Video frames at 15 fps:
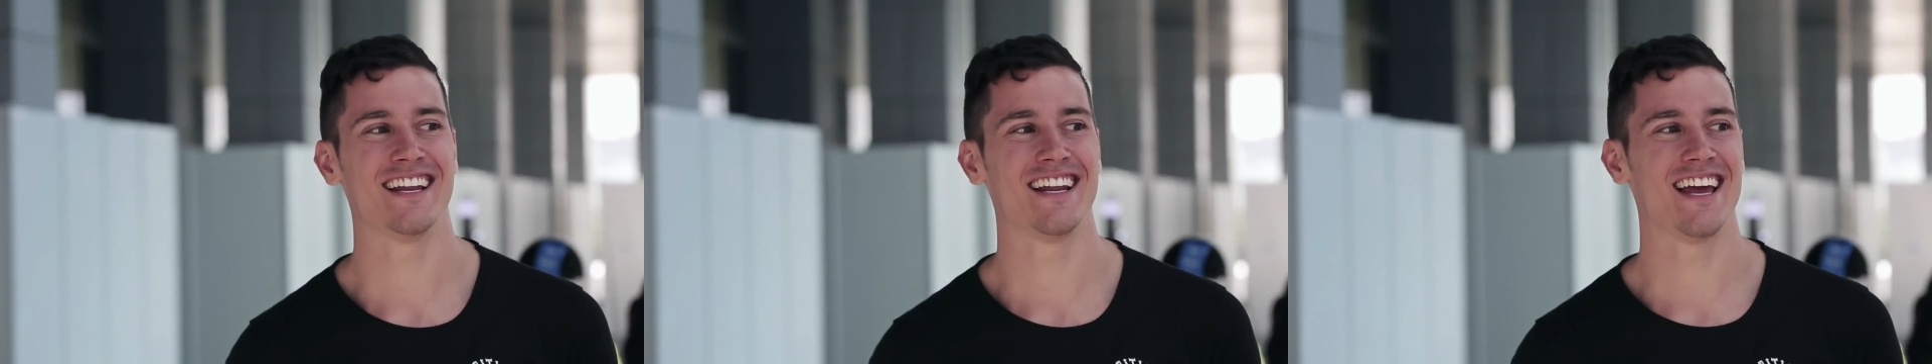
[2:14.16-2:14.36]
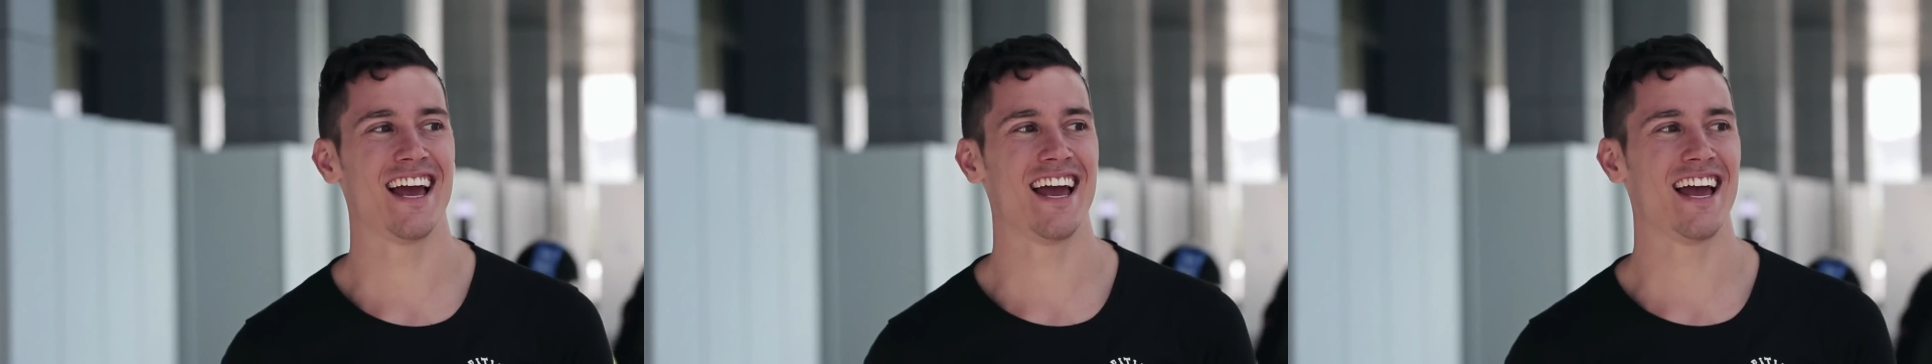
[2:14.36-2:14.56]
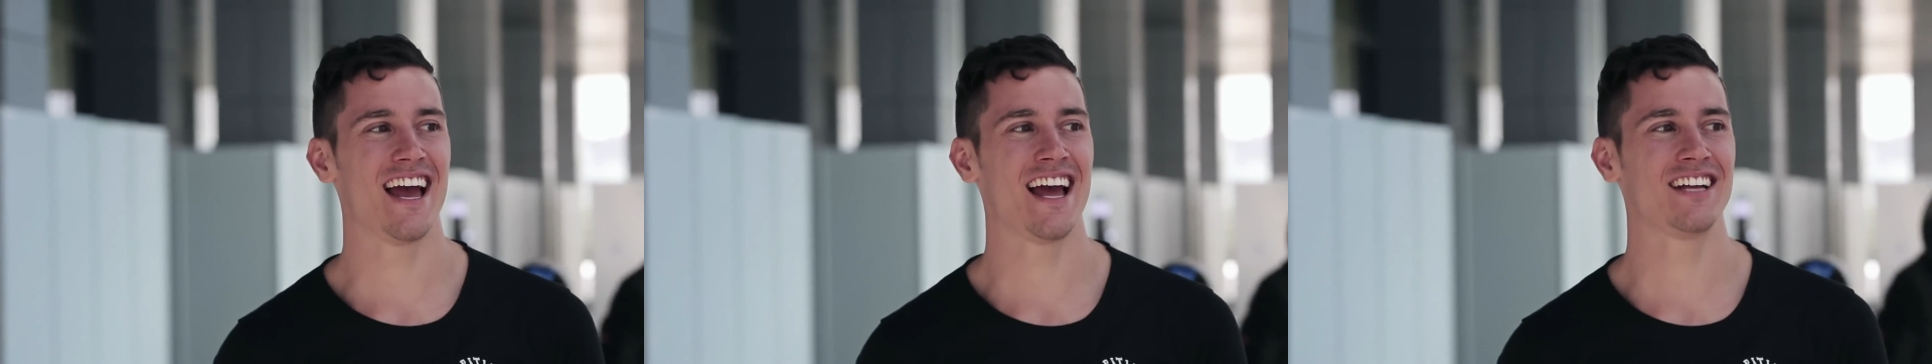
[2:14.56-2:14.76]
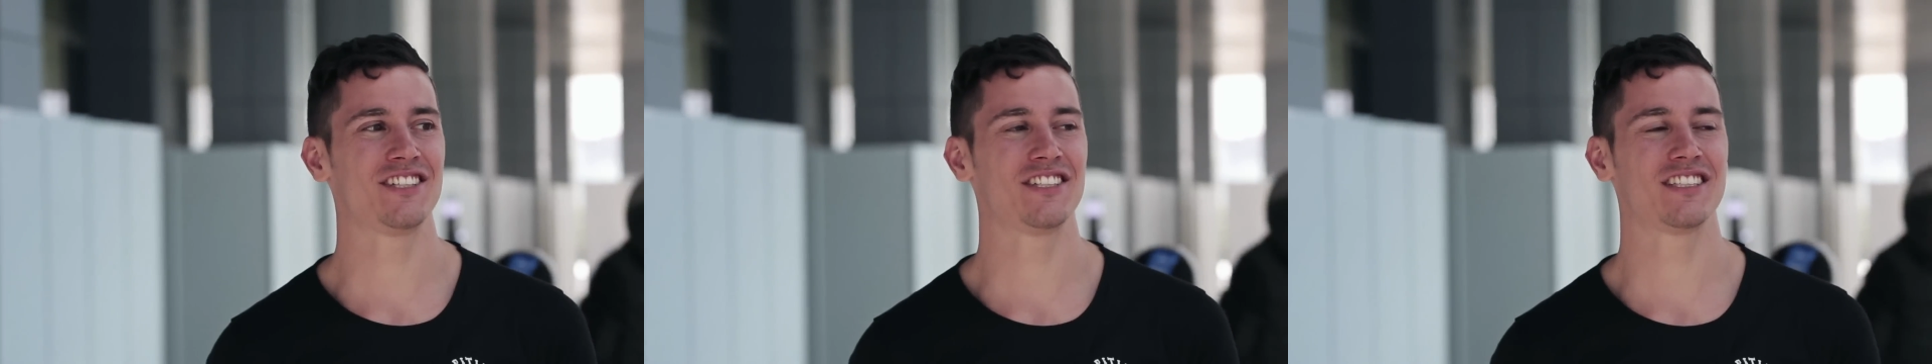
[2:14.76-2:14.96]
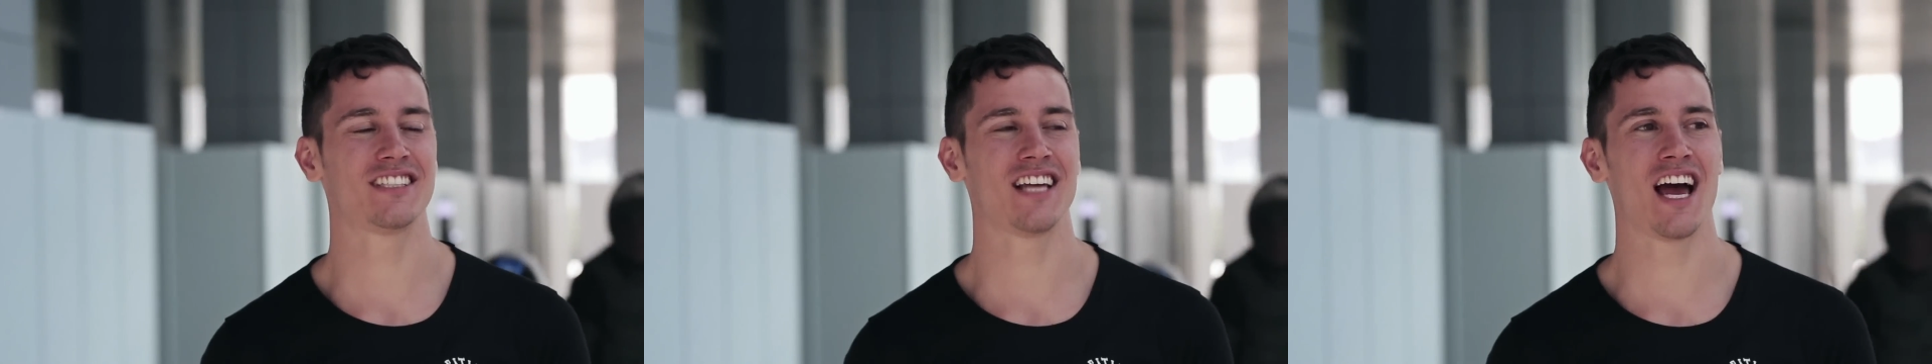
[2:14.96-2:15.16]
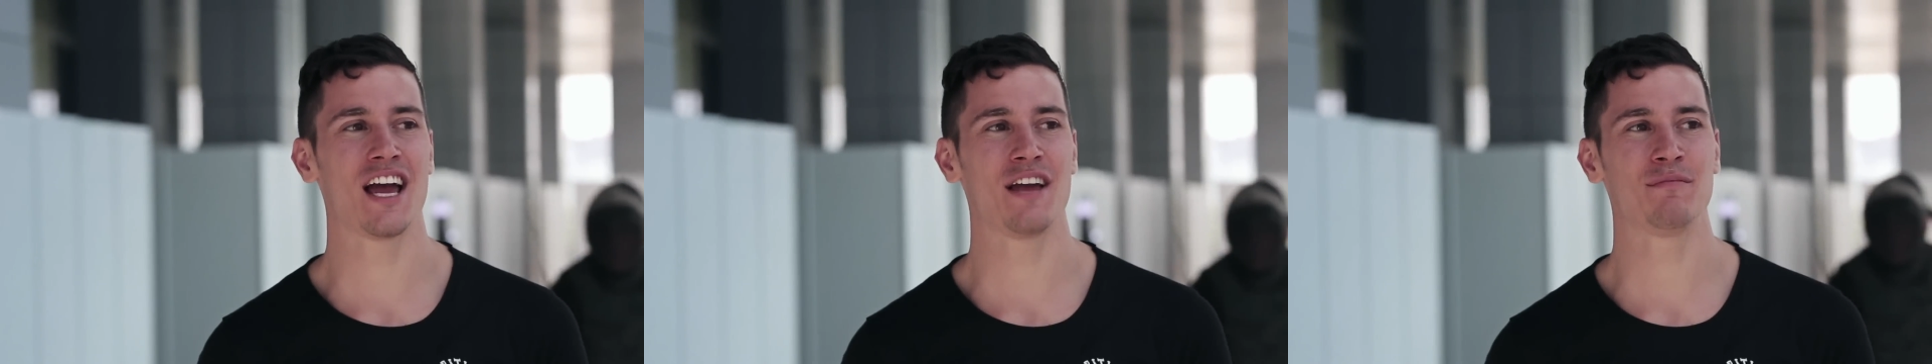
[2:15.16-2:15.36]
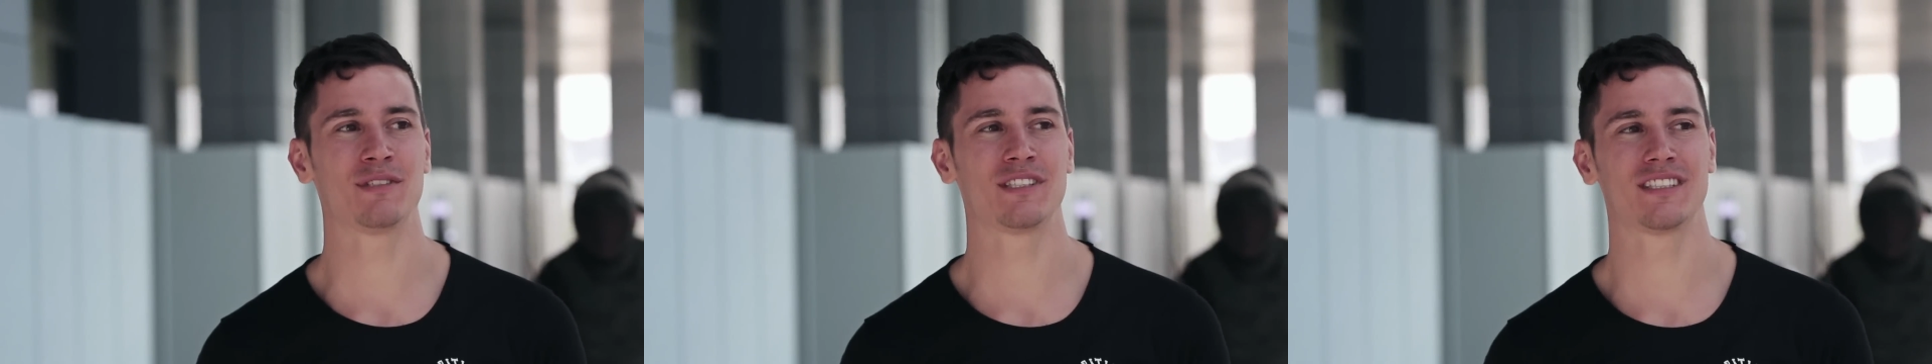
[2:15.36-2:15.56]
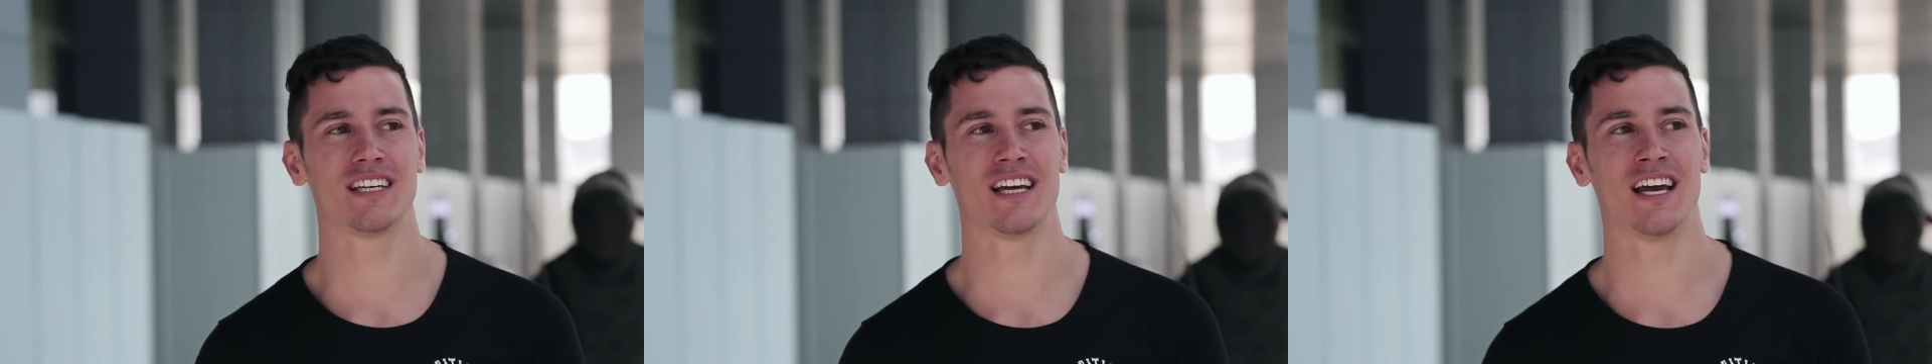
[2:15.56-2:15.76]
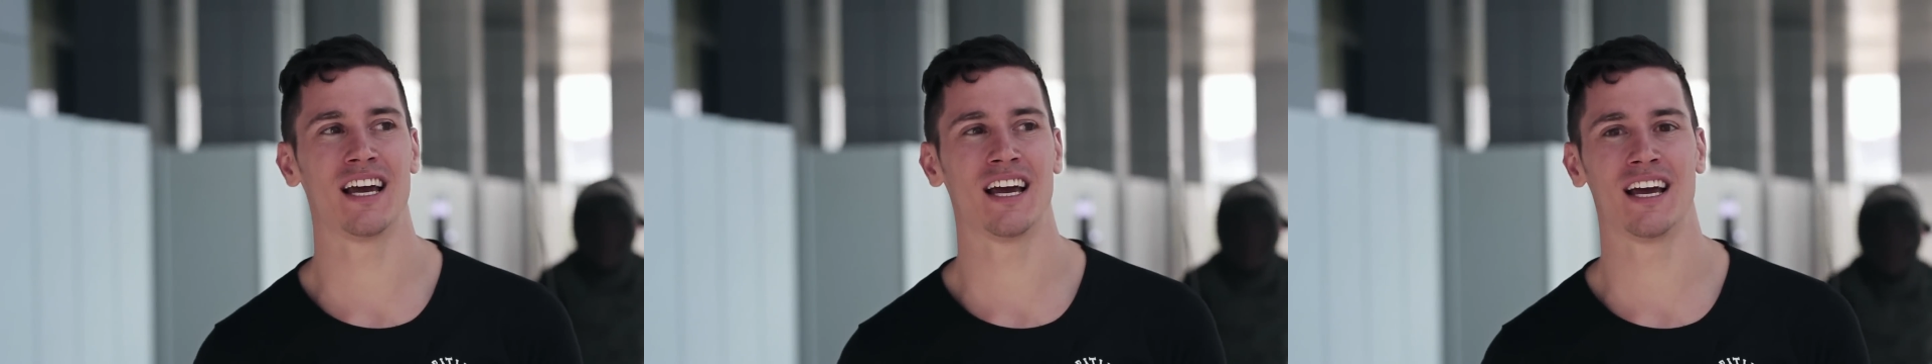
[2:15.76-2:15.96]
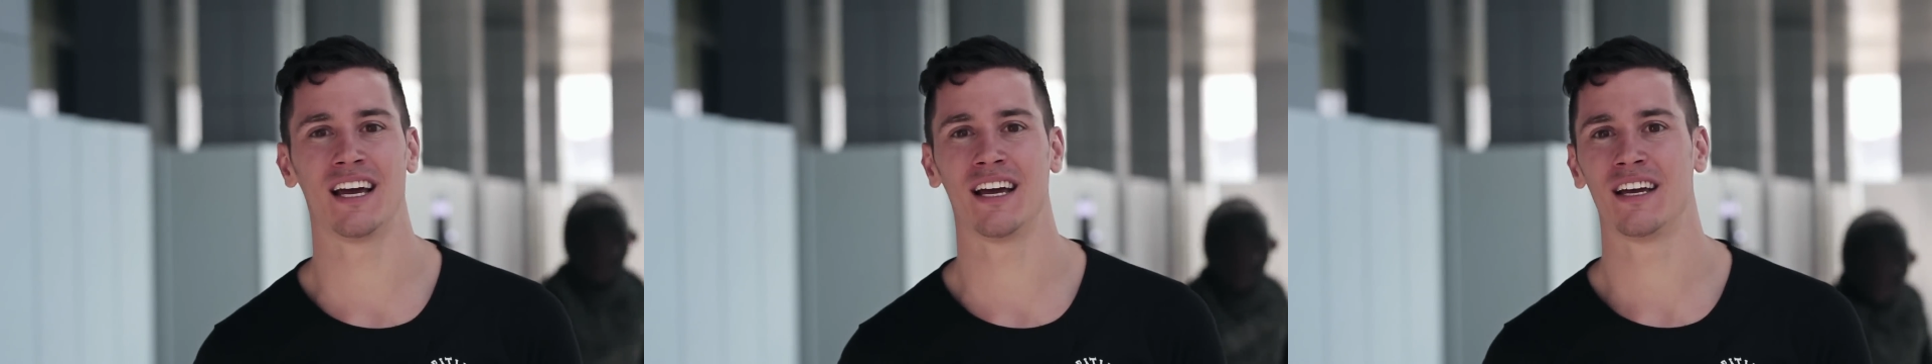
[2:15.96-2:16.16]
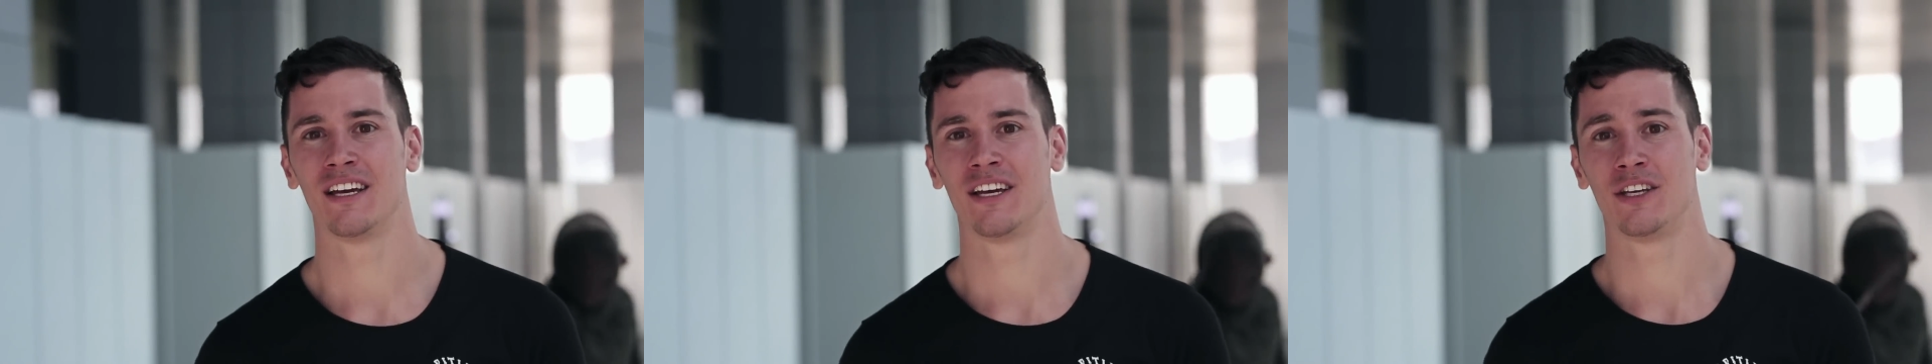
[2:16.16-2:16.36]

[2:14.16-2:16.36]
in uh, anxious times, uh,